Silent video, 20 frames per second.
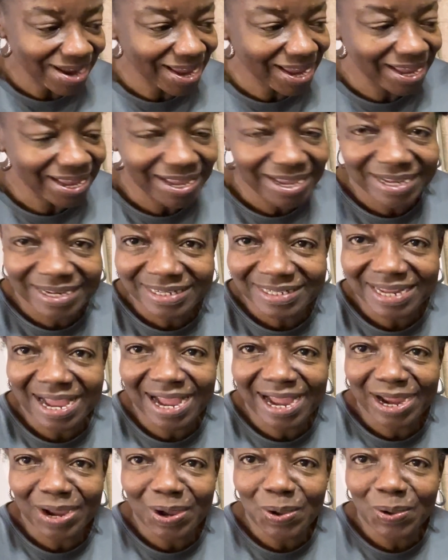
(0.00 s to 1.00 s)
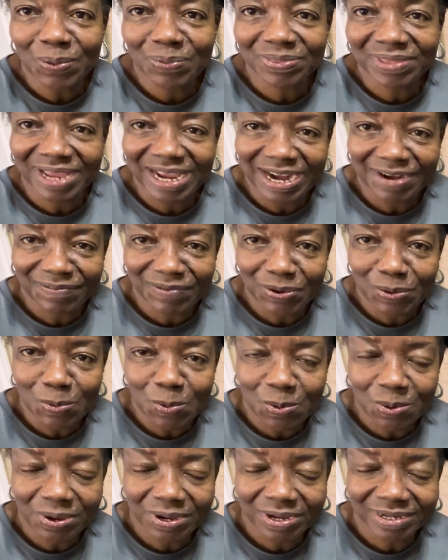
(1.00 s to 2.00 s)
and I hope that
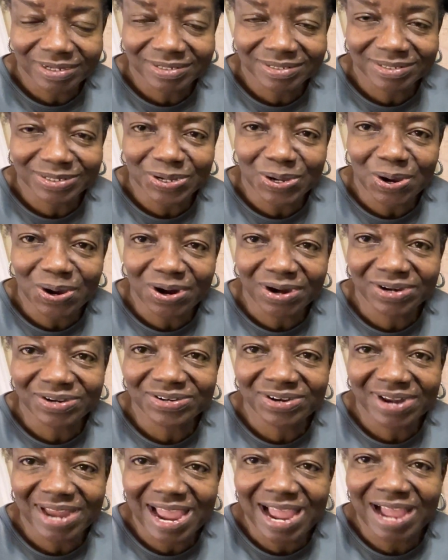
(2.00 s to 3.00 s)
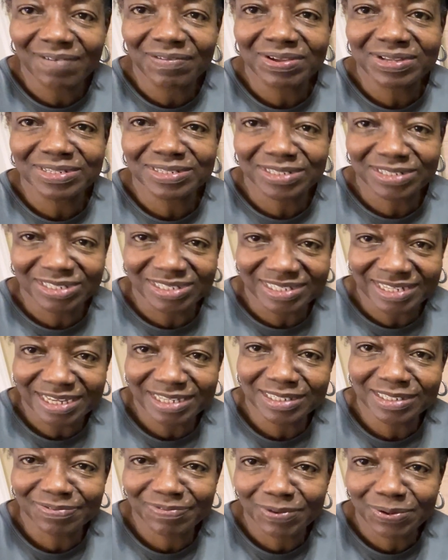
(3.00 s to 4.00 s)
everyone's garden have a
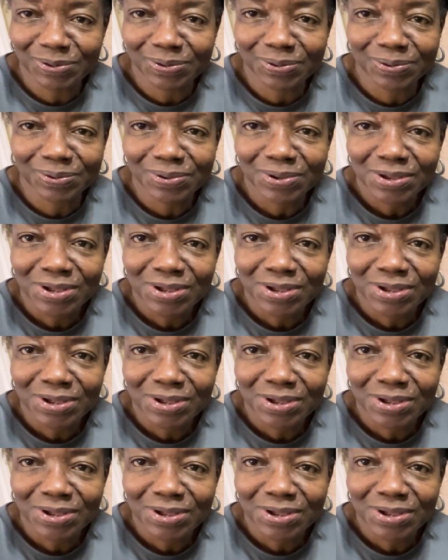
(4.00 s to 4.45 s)
successful